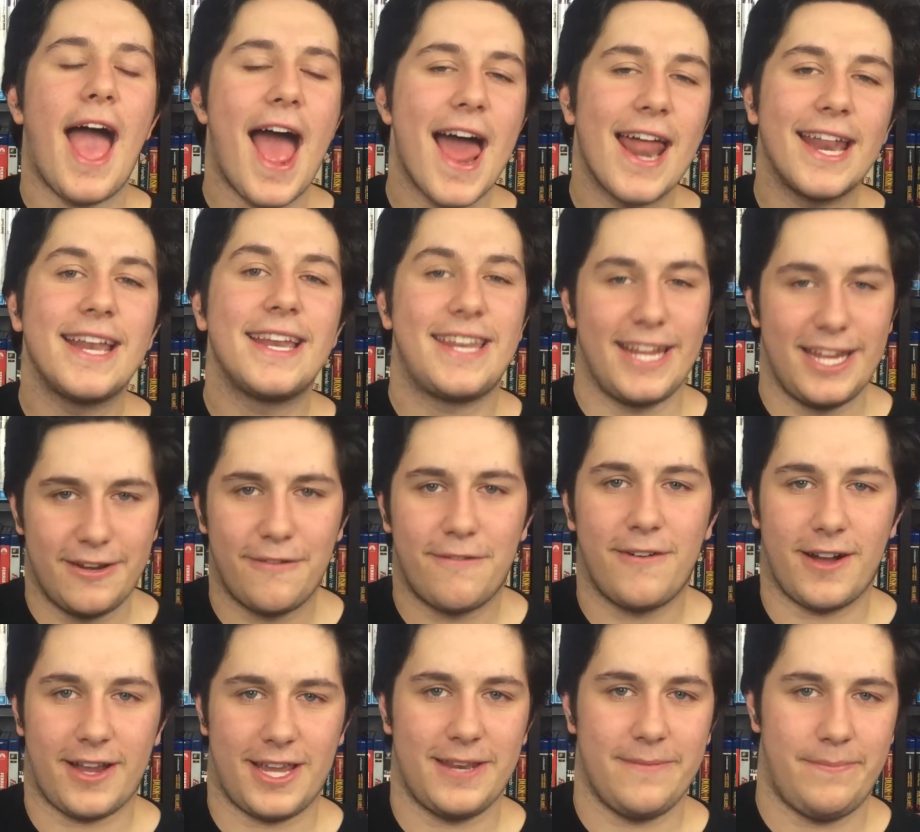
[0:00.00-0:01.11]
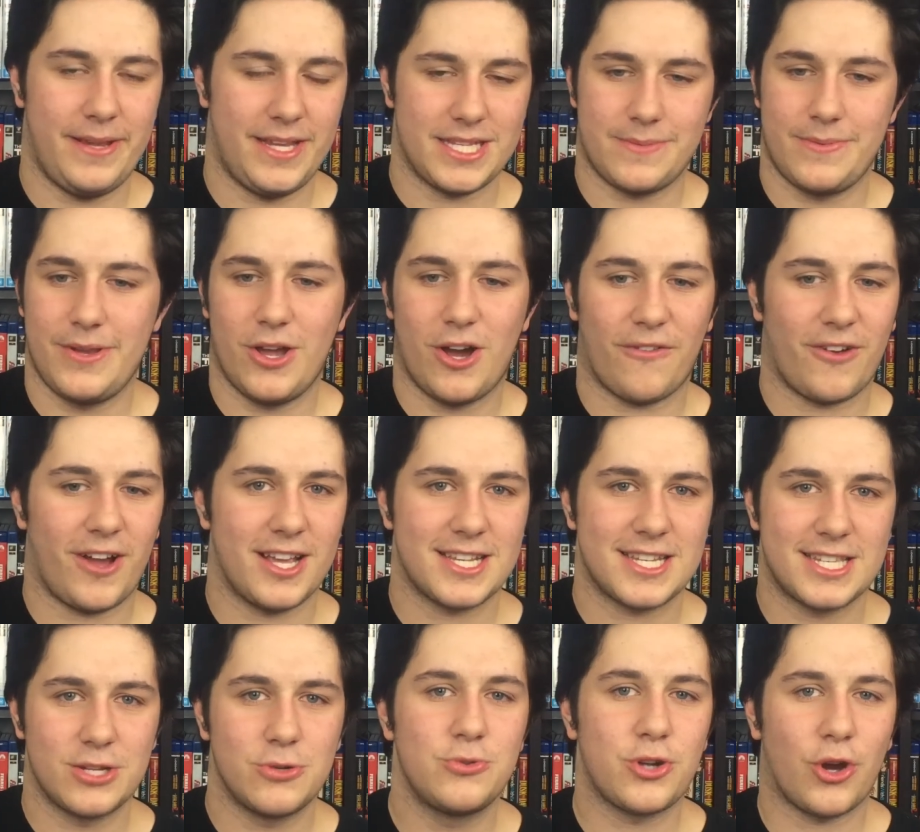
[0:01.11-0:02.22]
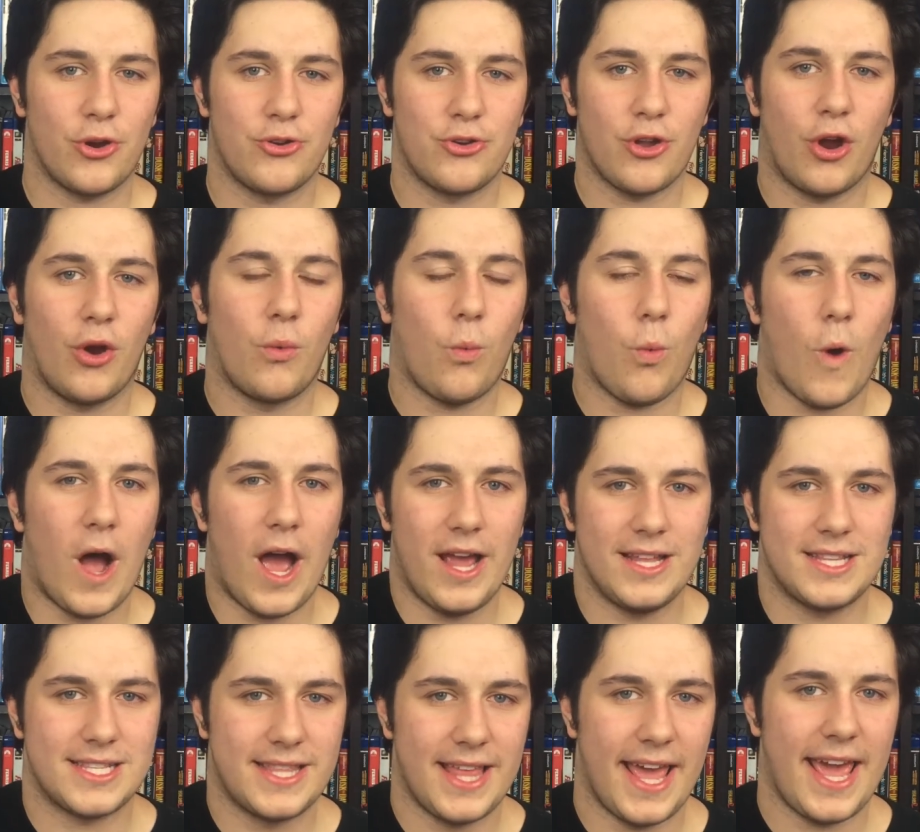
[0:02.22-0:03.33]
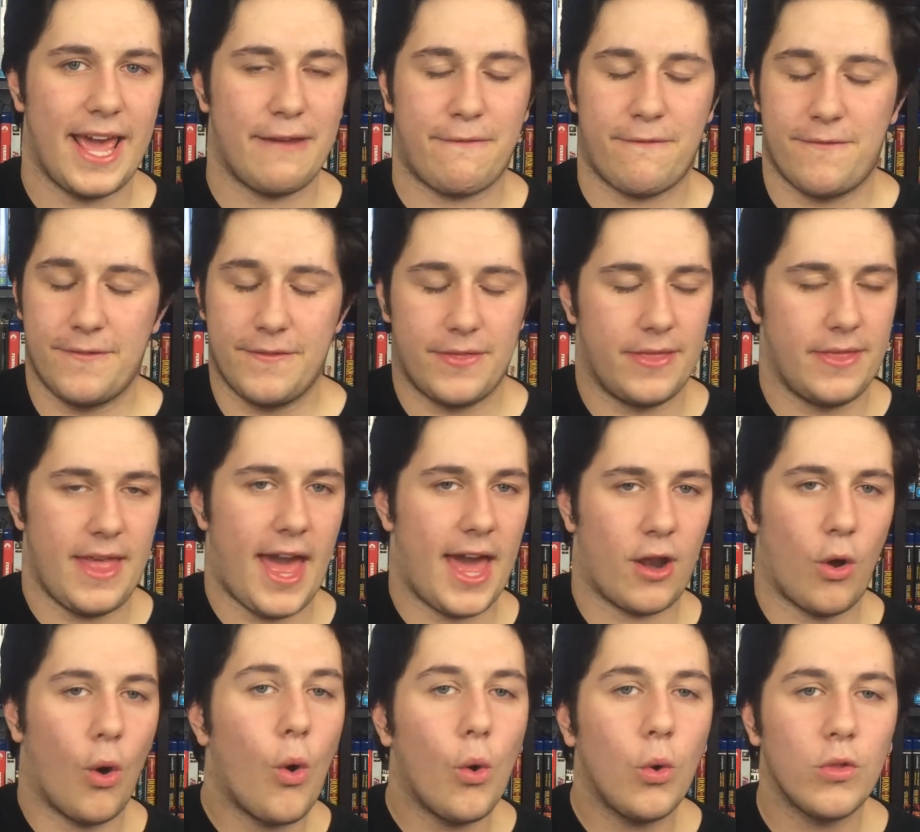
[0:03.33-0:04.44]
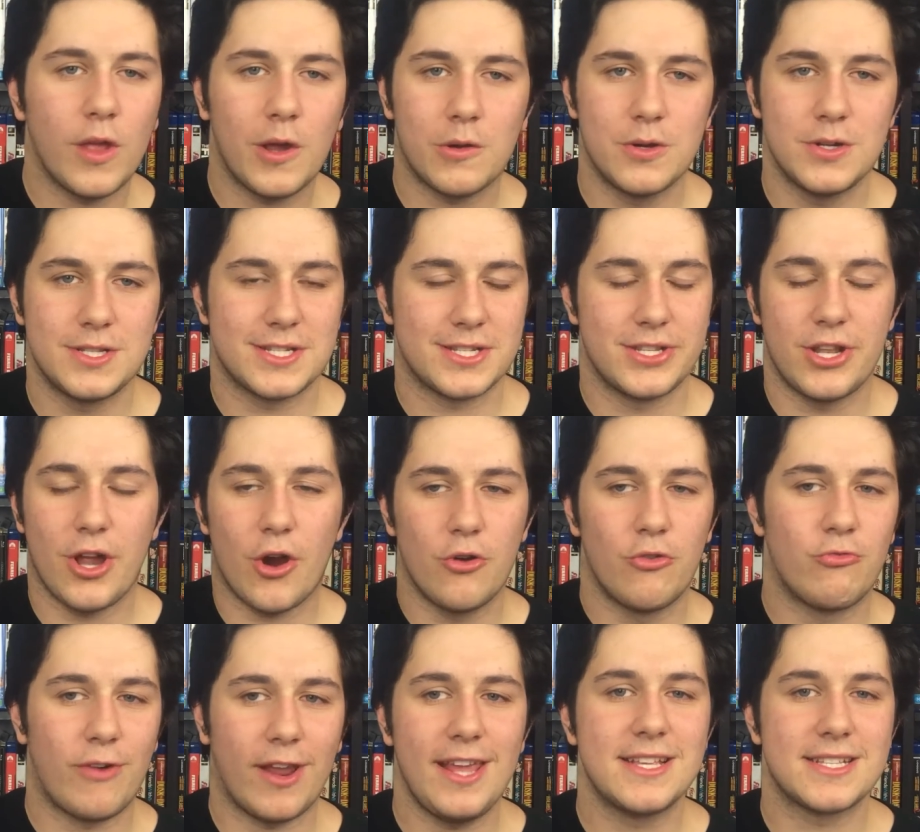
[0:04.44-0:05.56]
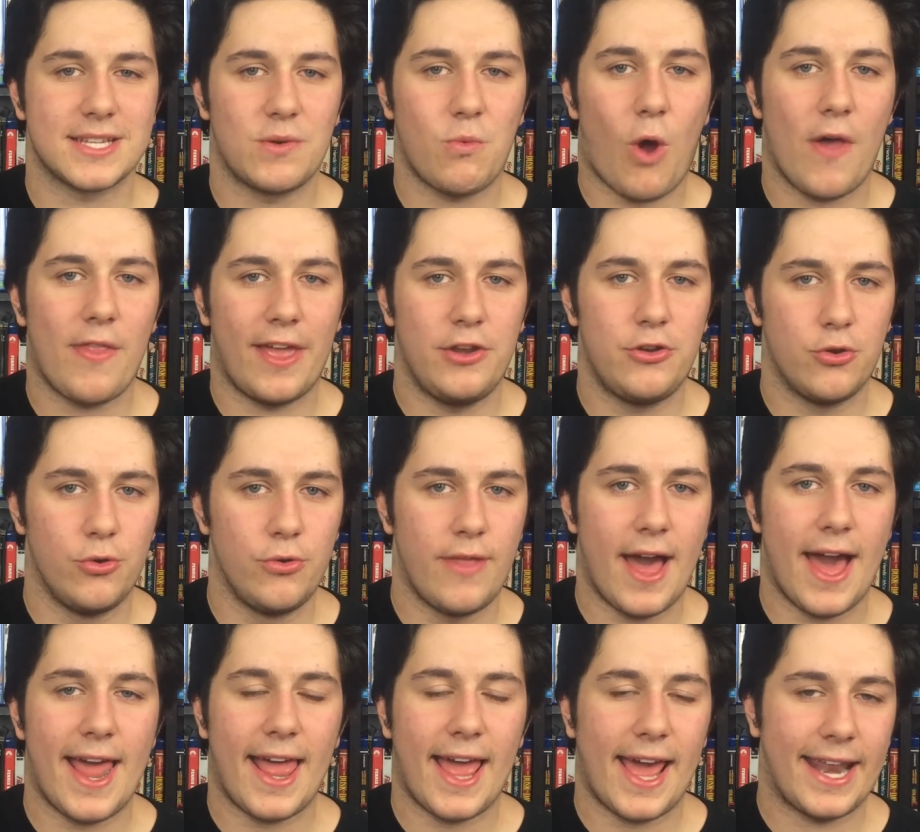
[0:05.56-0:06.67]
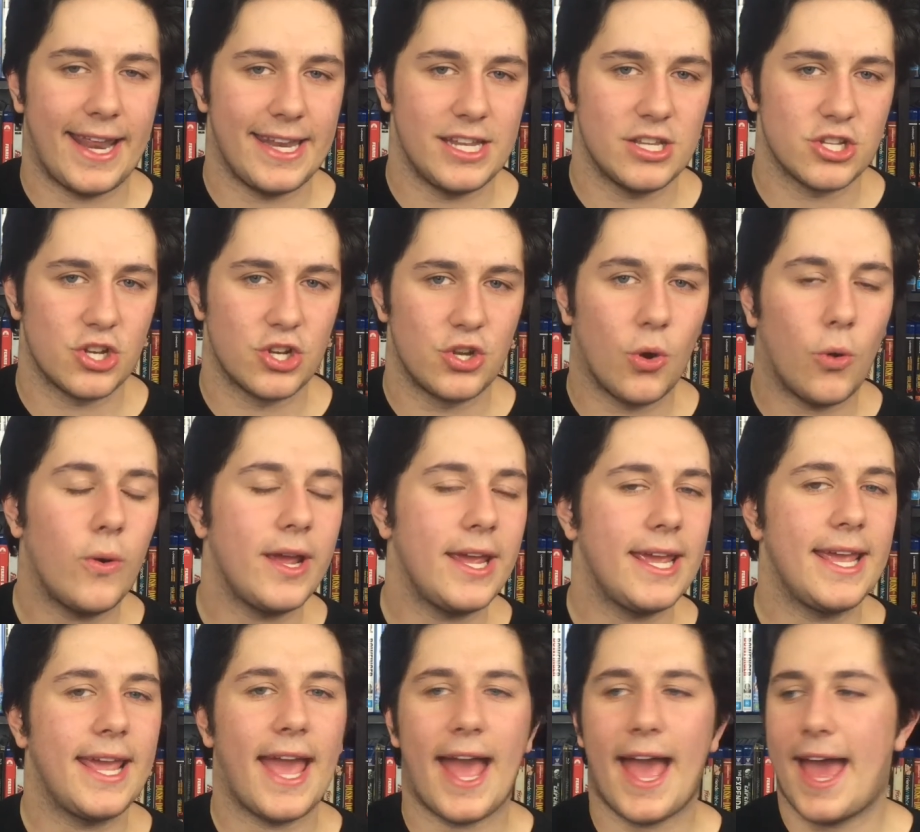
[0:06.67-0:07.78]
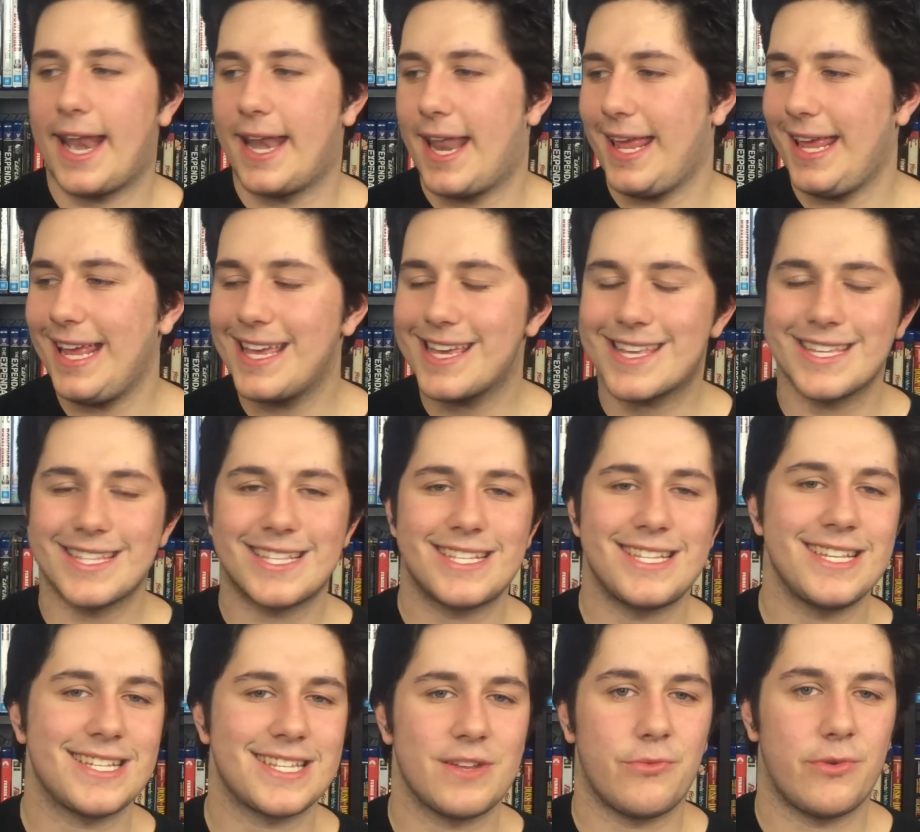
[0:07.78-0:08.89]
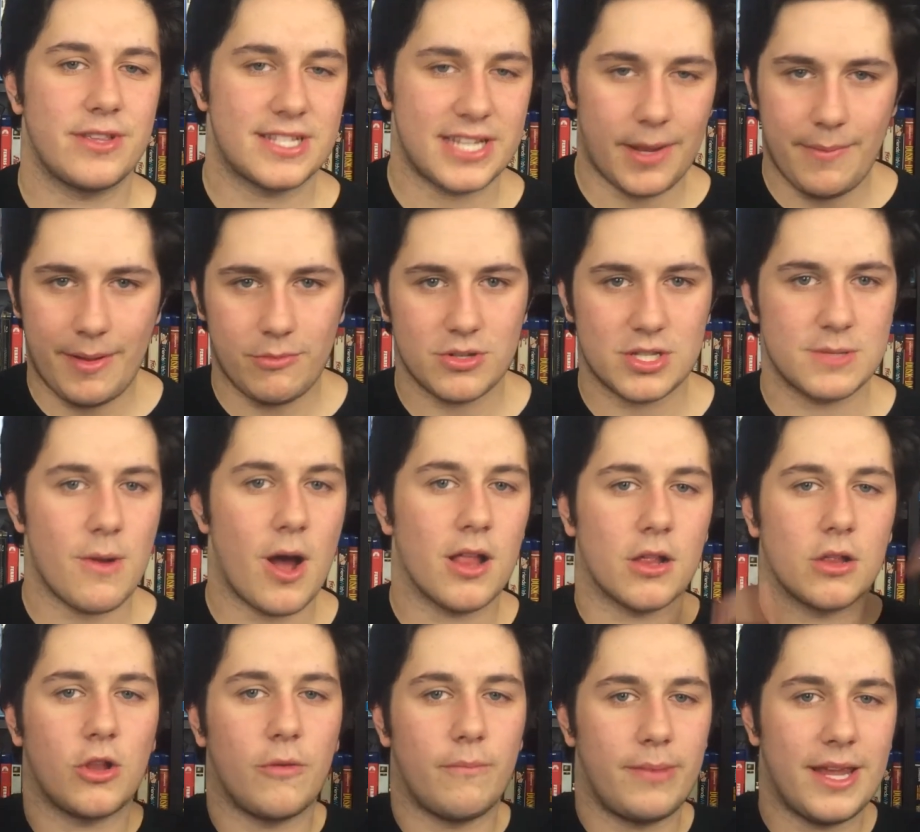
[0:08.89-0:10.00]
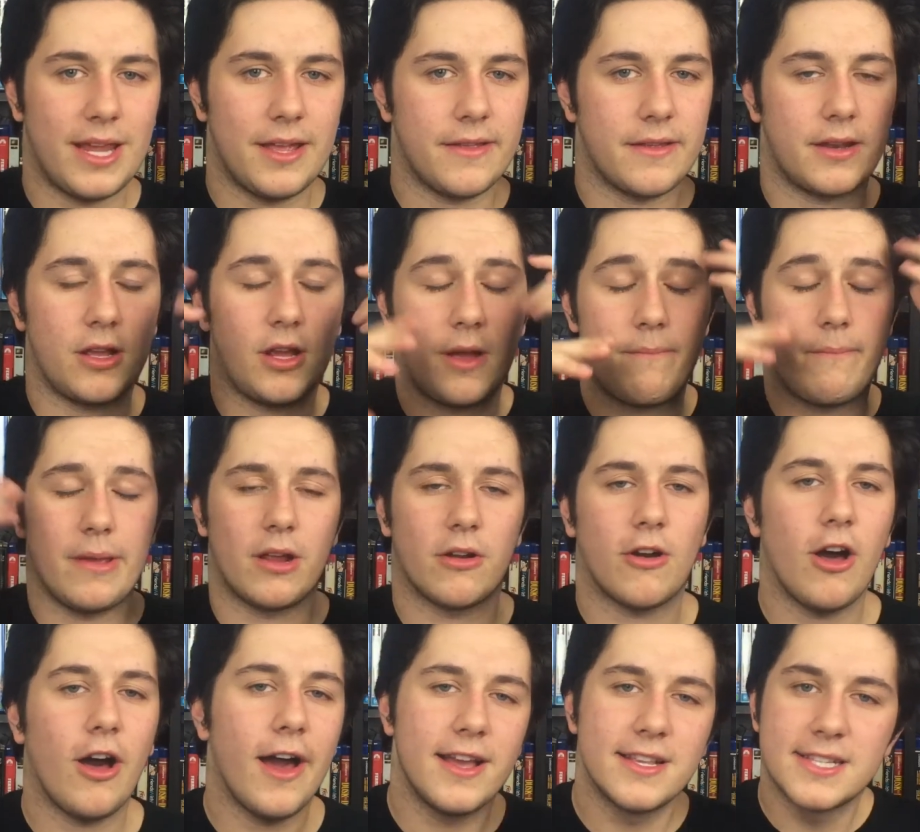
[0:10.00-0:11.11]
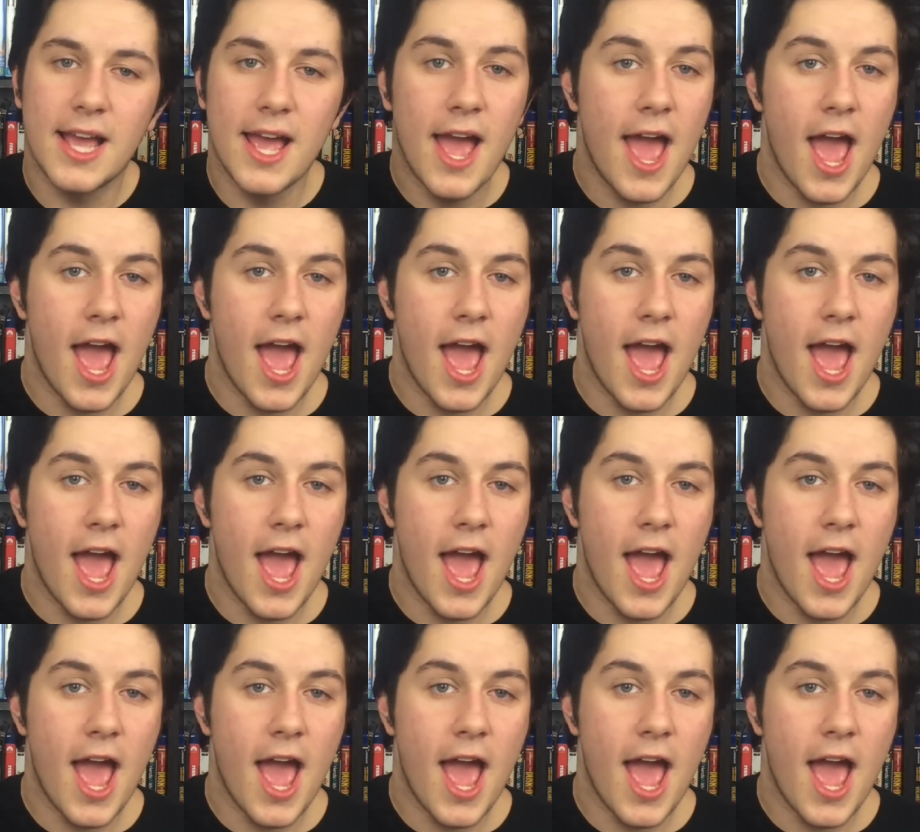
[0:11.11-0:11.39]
and it did fucking piss me off. I still don't know why it's there at all. There is no reason why they do that, and it is annoying and inconsistent with some people smile a lot bigger and get bigger eyes.